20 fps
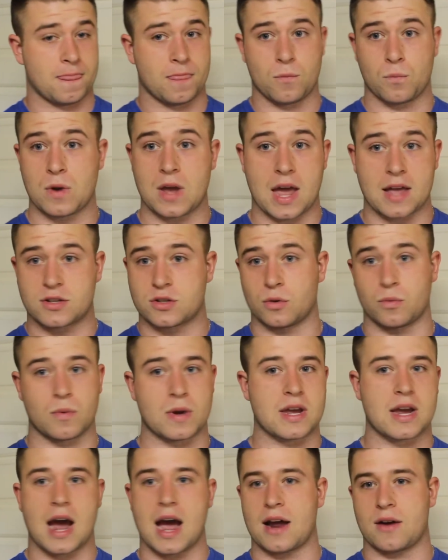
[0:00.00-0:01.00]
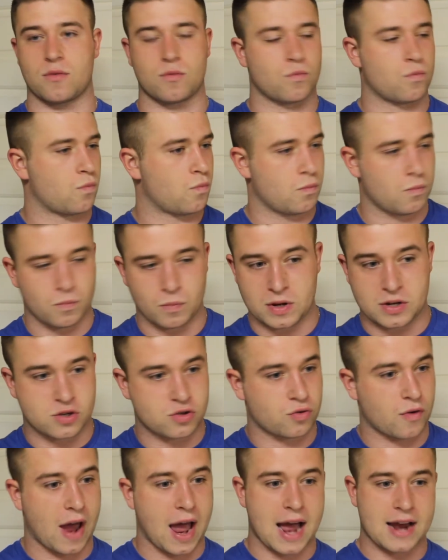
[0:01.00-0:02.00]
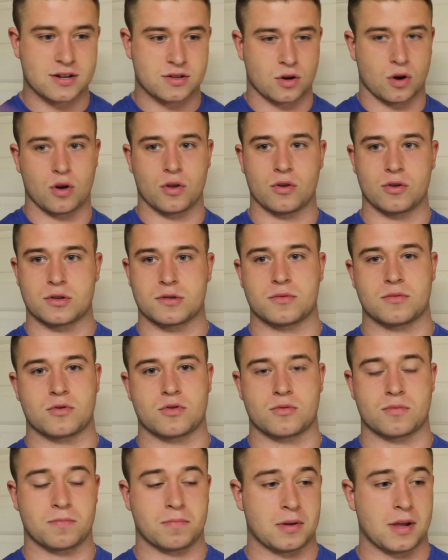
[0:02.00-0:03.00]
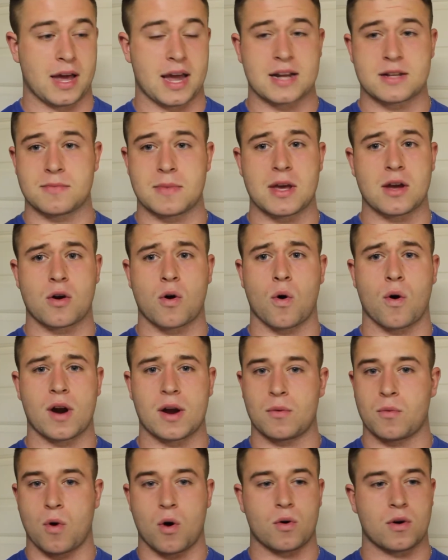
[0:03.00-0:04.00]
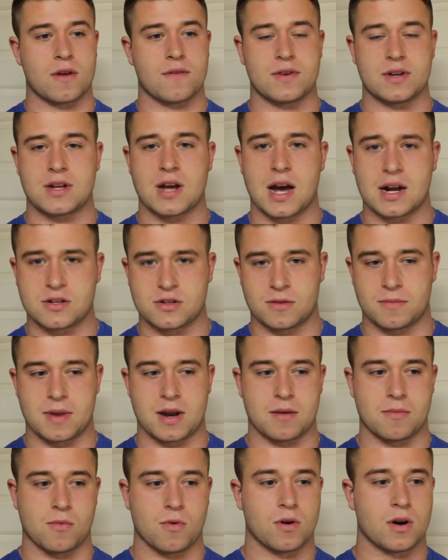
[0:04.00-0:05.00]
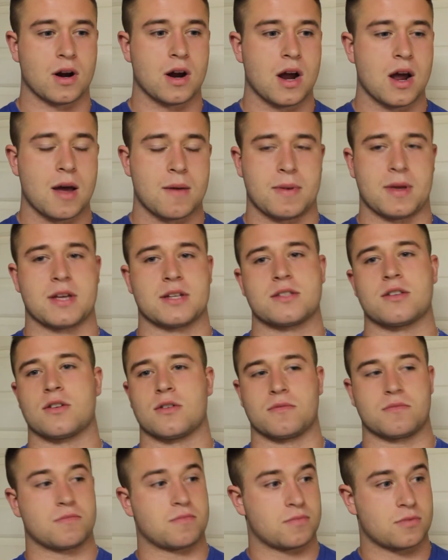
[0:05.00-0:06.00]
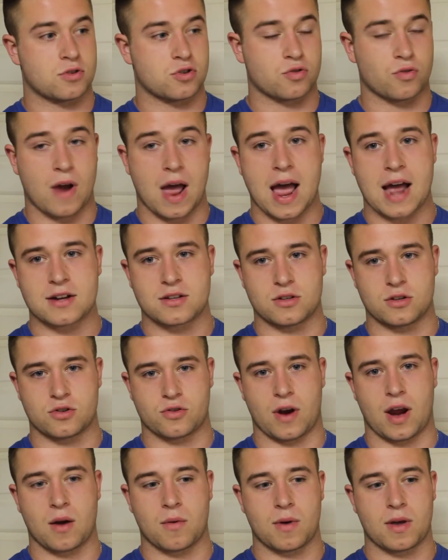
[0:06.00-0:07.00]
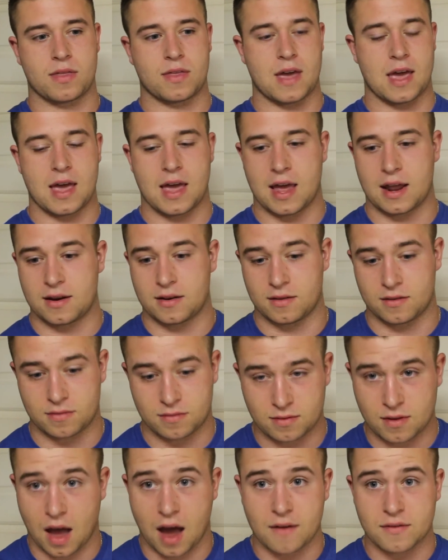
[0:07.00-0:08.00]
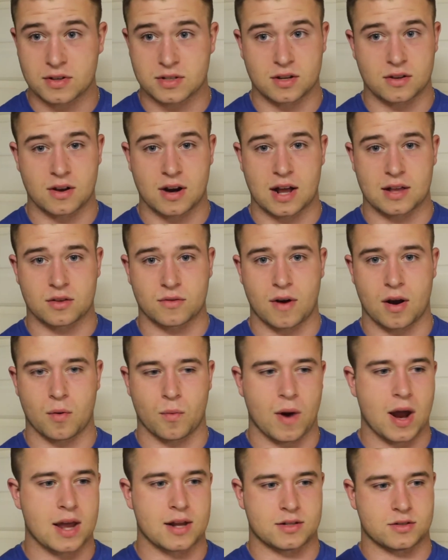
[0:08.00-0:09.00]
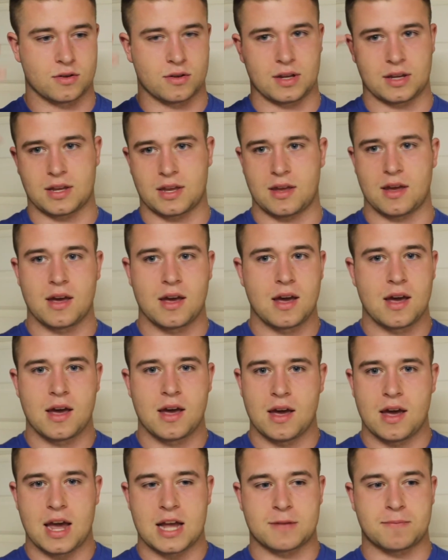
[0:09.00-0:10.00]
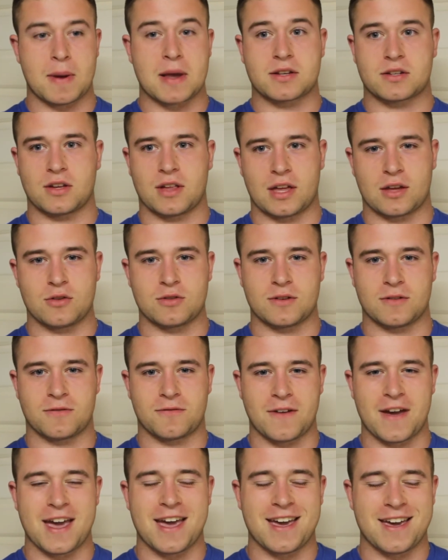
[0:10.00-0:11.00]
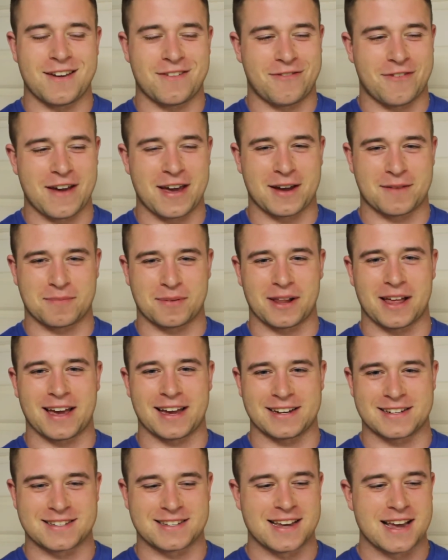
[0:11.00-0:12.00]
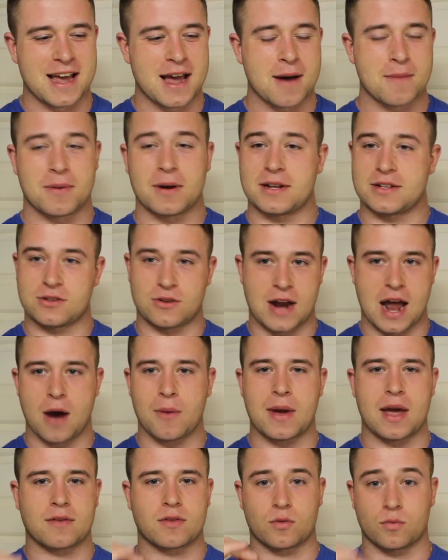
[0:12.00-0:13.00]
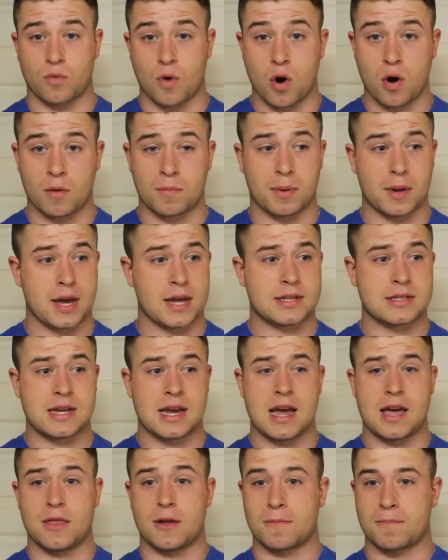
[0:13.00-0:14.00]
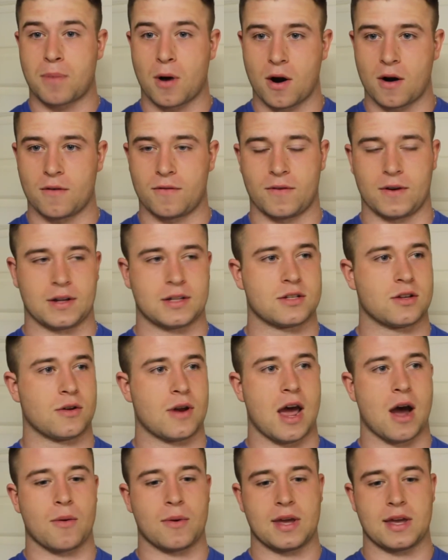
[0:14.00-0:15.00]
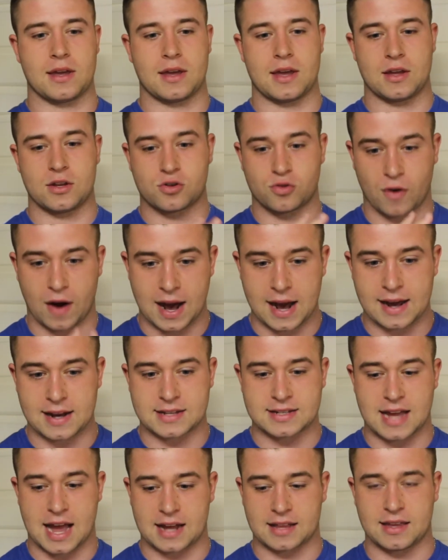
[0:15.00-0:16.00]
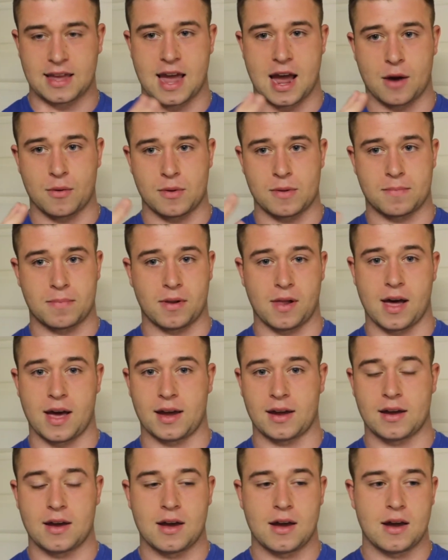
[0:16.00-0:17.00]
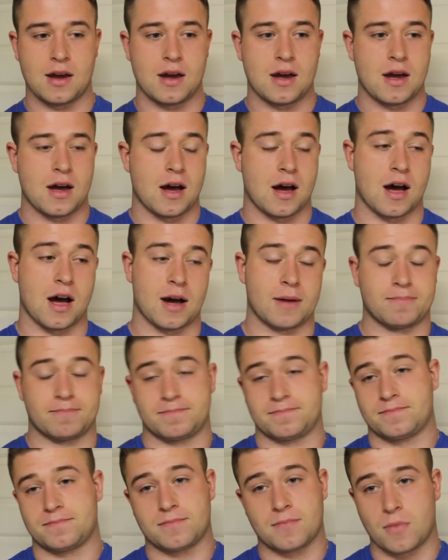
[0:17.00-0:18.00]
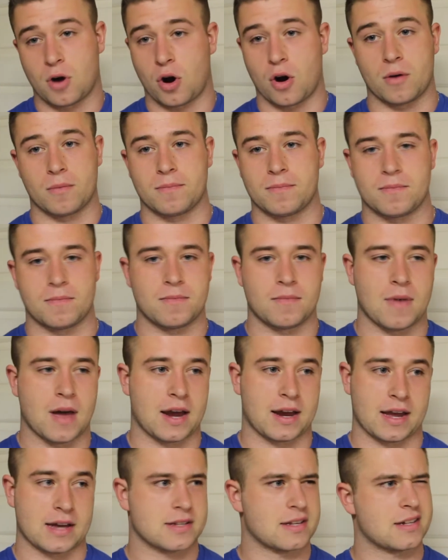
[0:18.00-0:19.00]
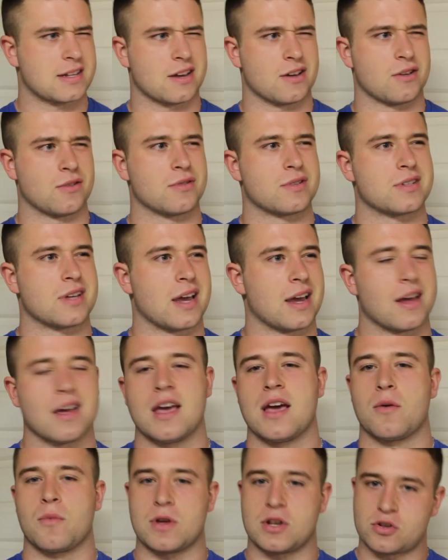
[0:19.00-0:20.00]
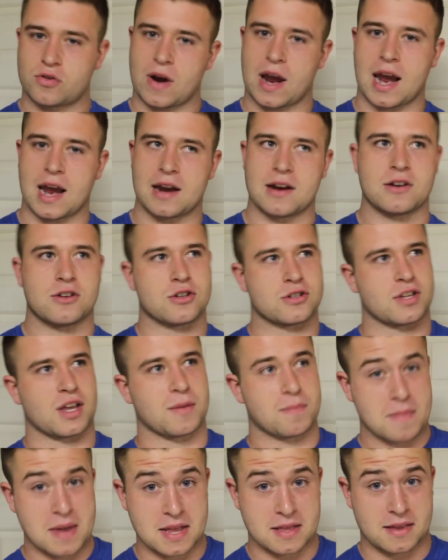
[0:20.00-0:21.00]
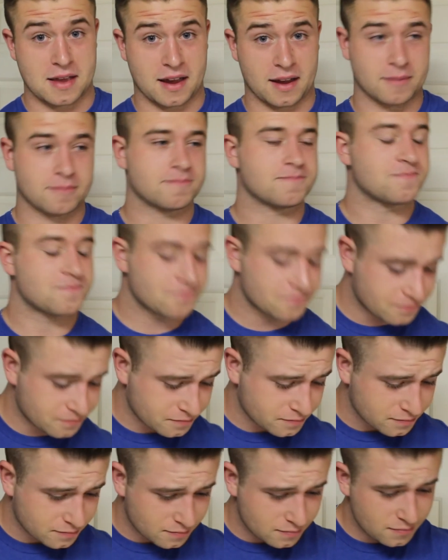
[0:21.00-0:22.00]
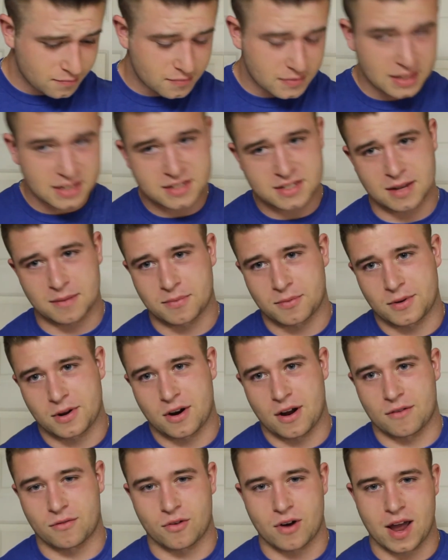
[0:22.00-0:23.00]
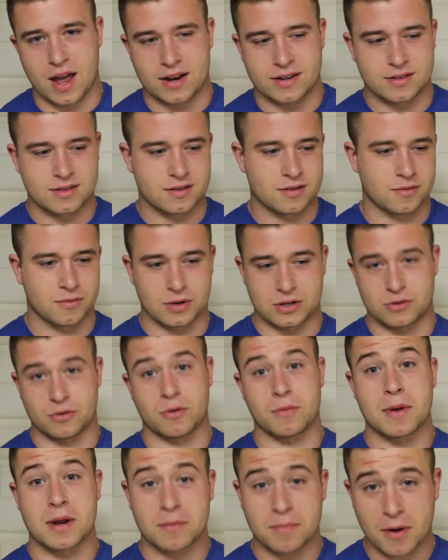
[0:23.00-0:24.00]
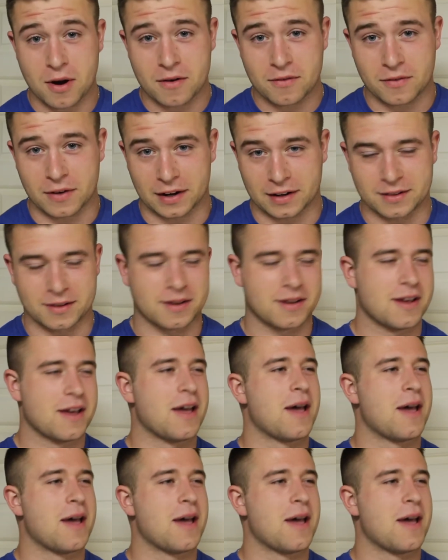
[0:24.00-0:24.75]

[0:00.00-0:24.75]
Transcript: We trashed all those plates. Me and Corey won't even touch them anymore because they're trash to train with, and obviously they're not the right weight. So, like, it's basically like using fake plates. But so now we have the Rogue plates. They're perfect. So now we train exactly how we play. Or I guess that's how you would say it. We train just like meet day, except we don't have reds, which would have been perfect.